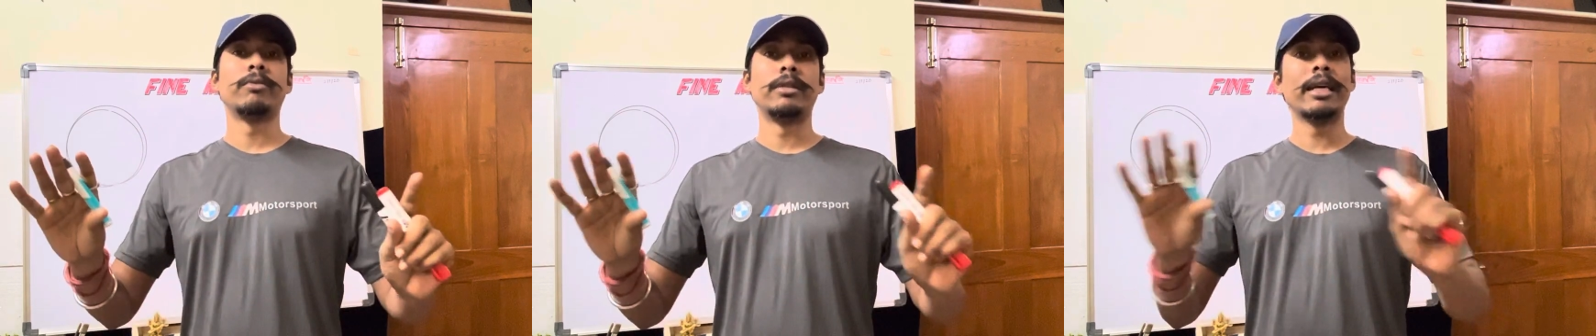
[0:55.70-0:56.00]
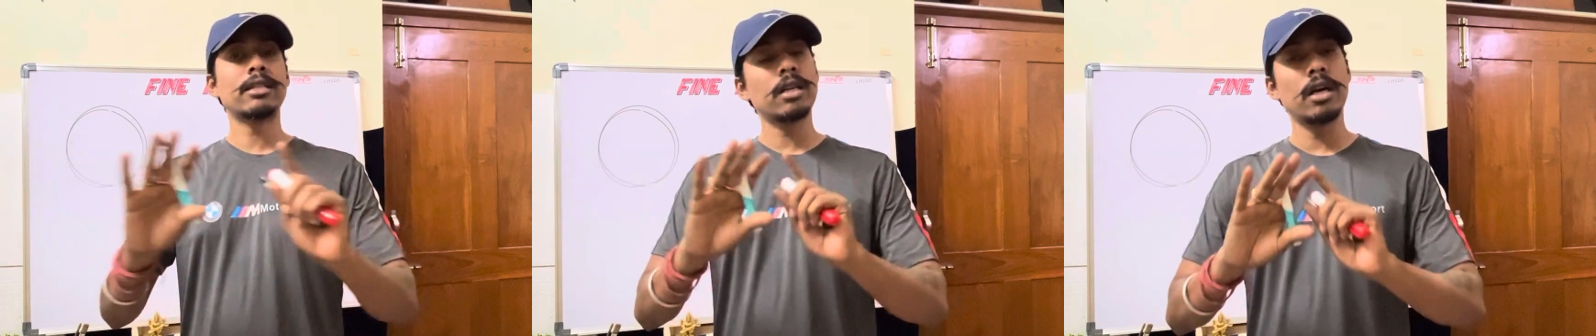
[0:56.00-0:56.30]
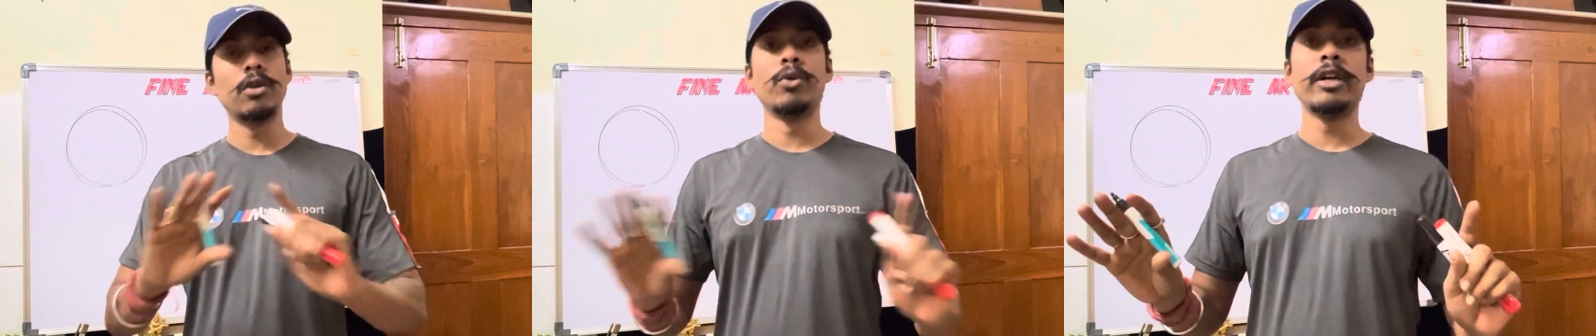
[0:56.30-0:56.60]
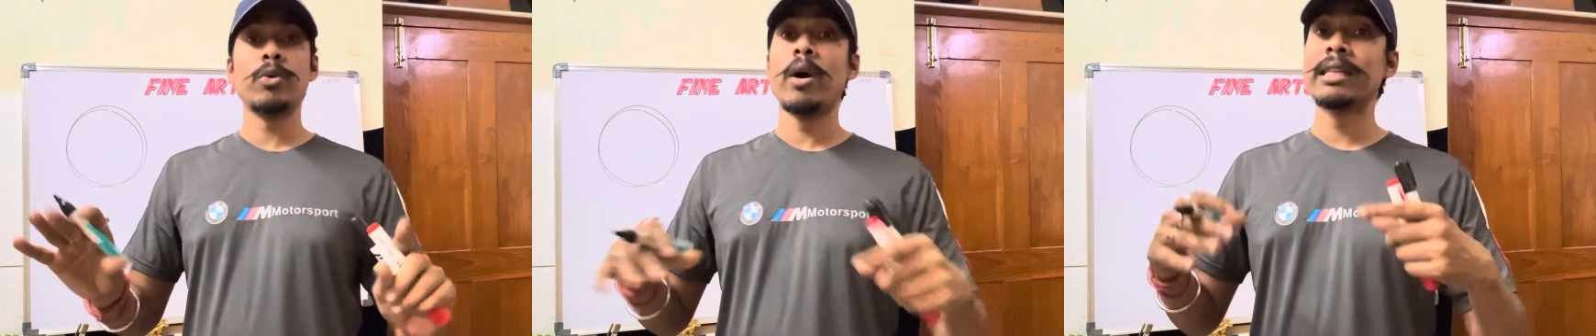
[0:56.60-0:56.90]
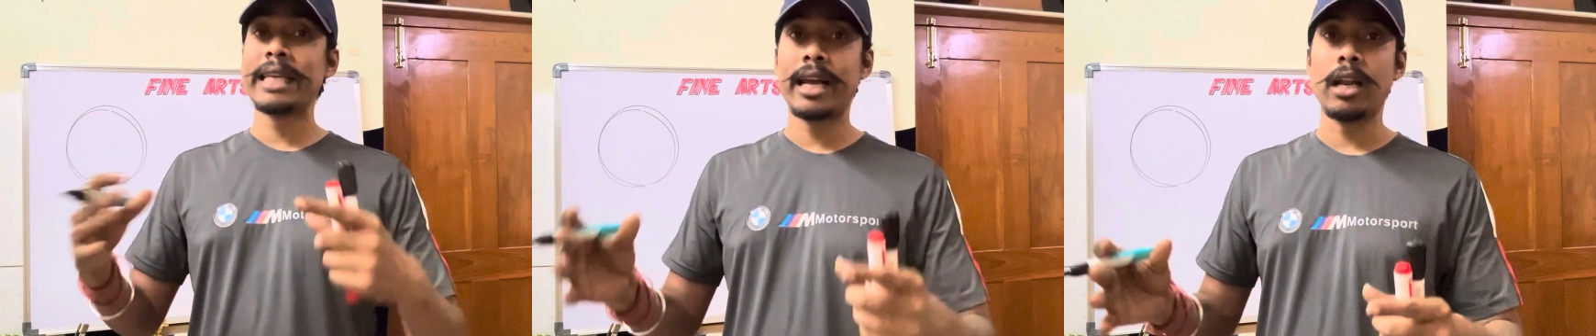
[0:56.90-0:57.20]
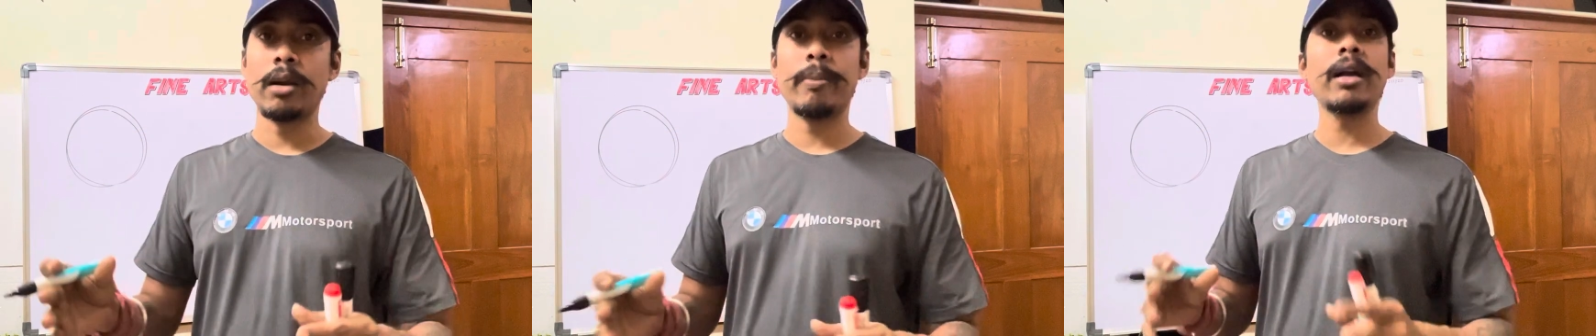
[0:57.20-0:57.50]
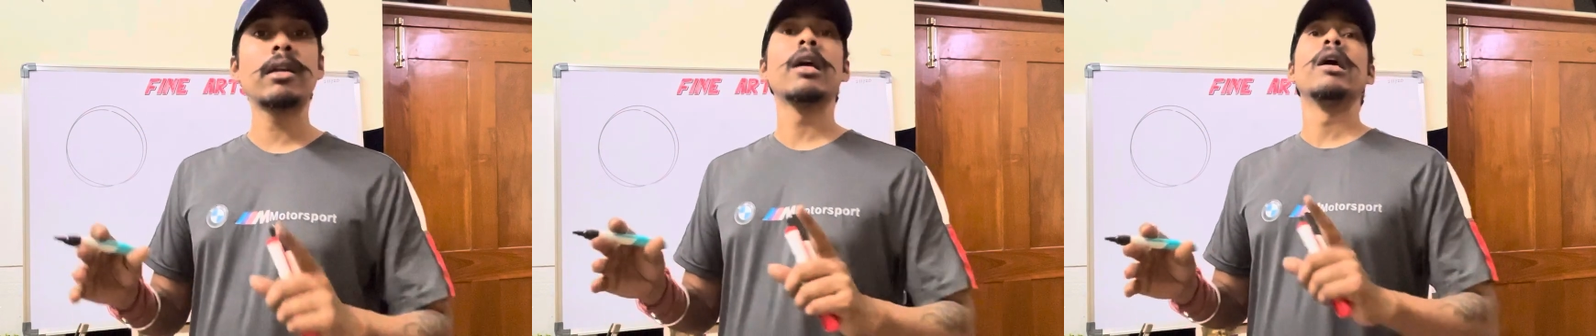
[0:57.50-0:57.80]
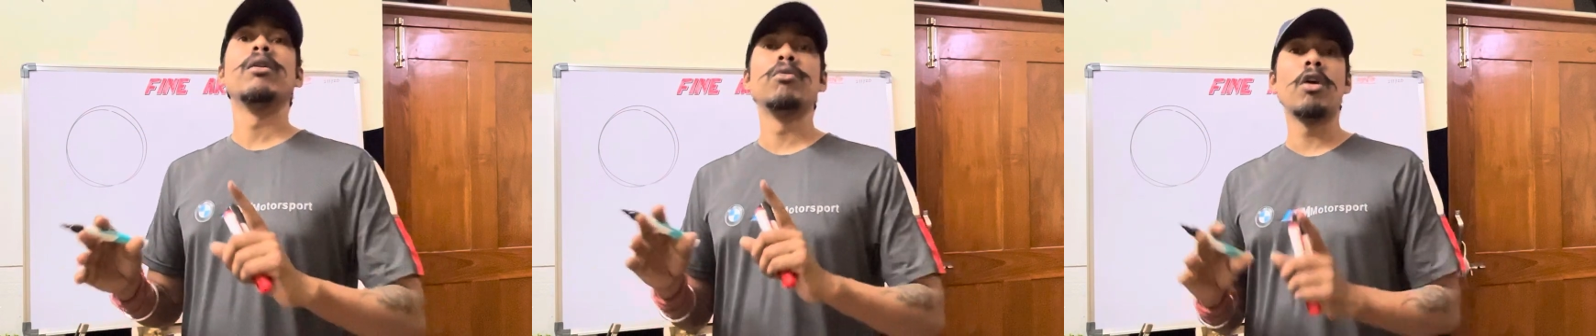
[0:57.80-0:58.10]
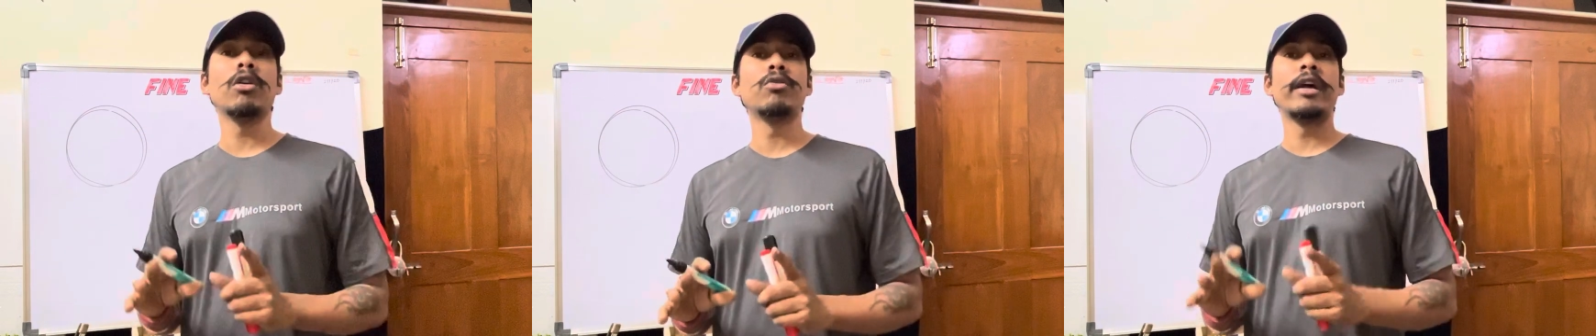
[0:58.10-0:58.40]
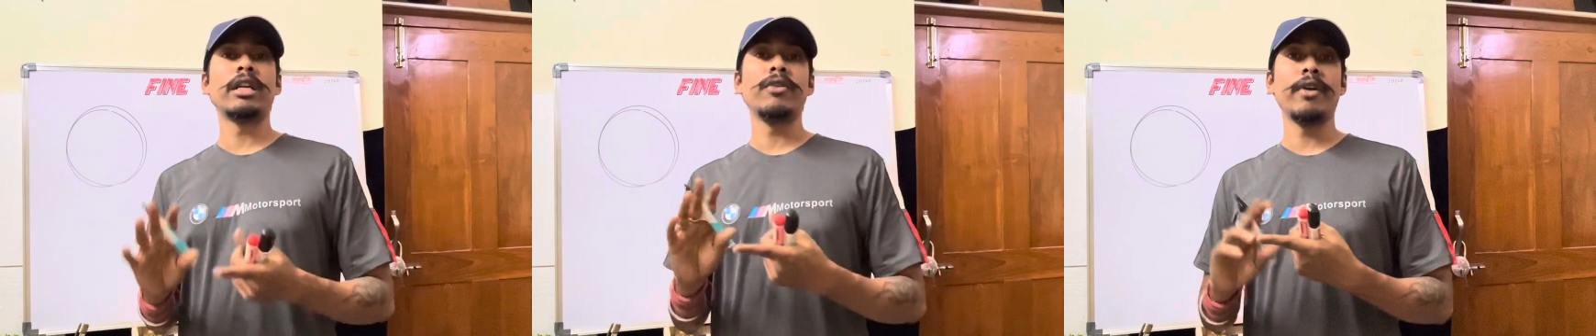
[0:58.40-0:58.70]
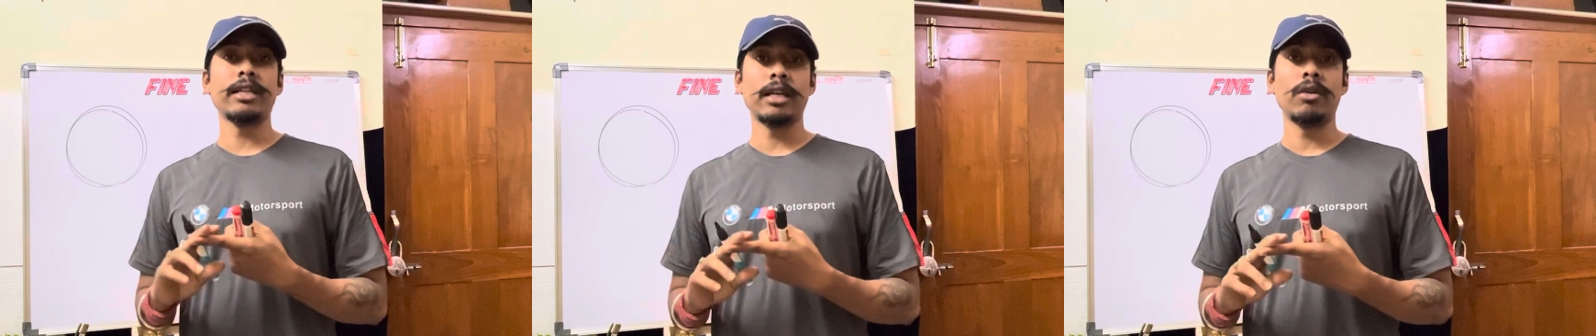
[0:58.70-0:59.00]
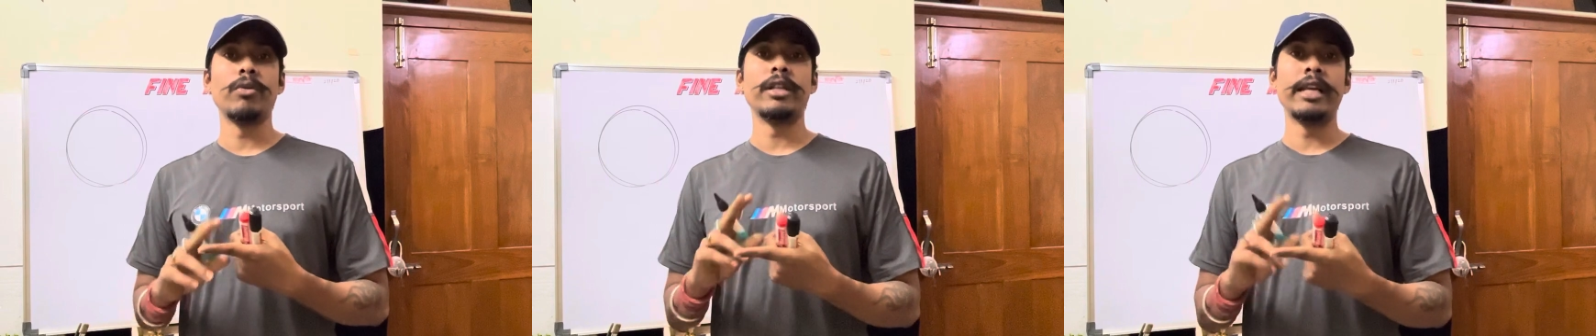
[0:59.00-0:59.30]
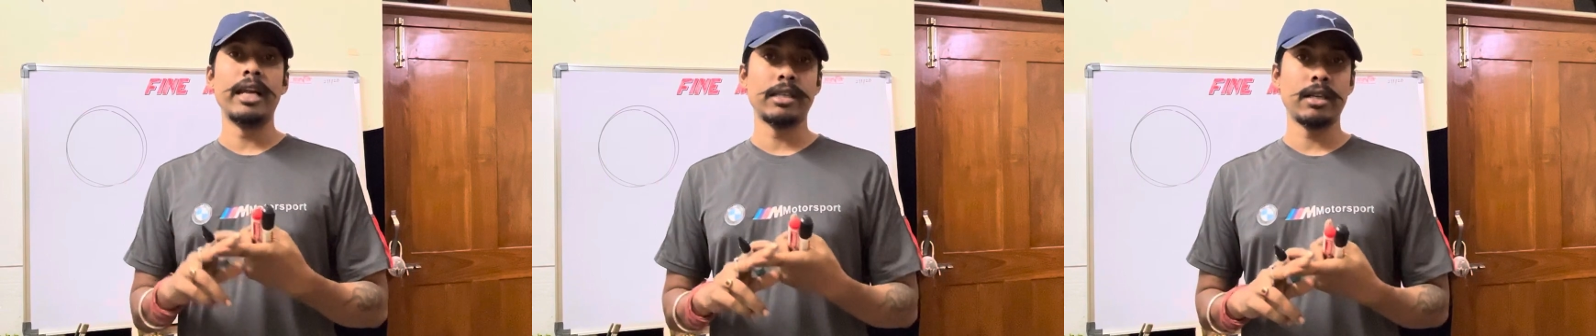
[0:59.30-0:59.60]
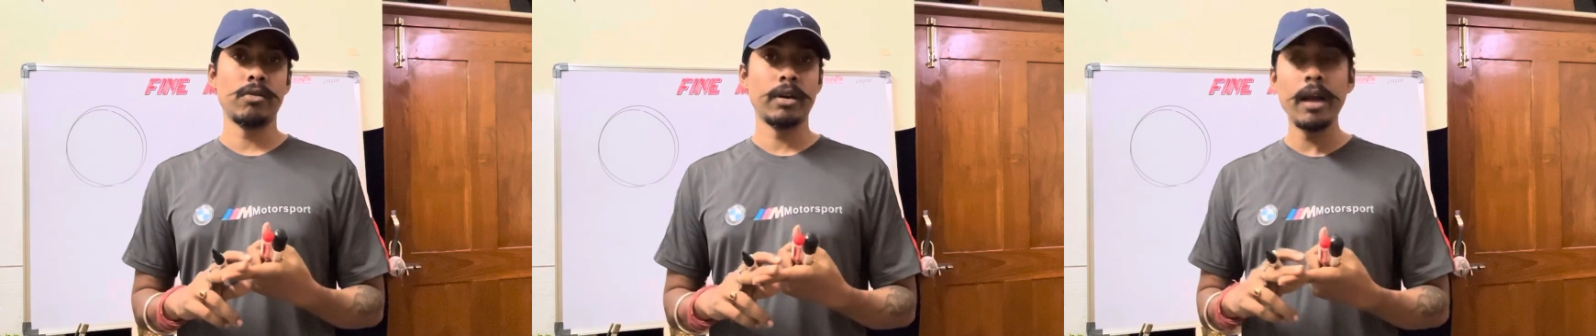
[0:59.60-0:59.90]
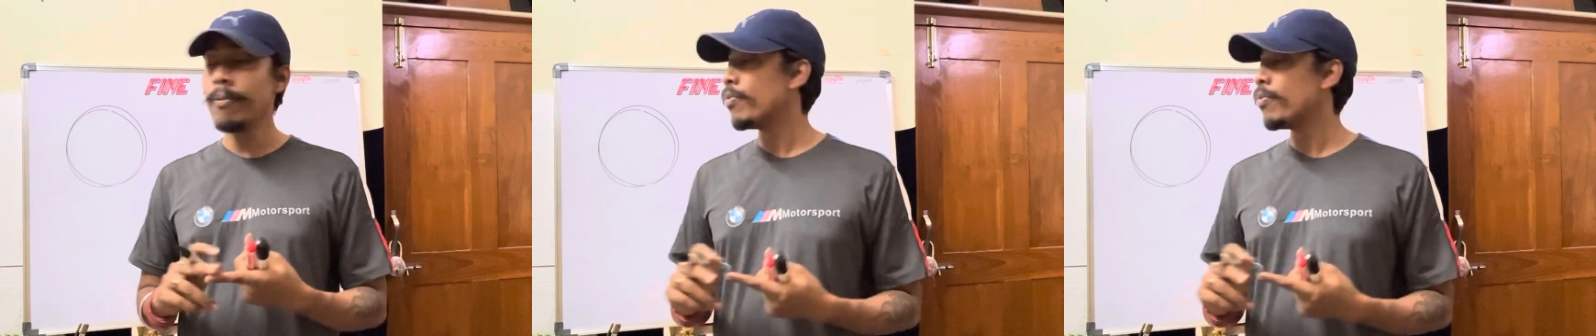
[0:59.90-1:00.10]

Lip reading: just do it once again, but do not do rectification with eraser. Okay,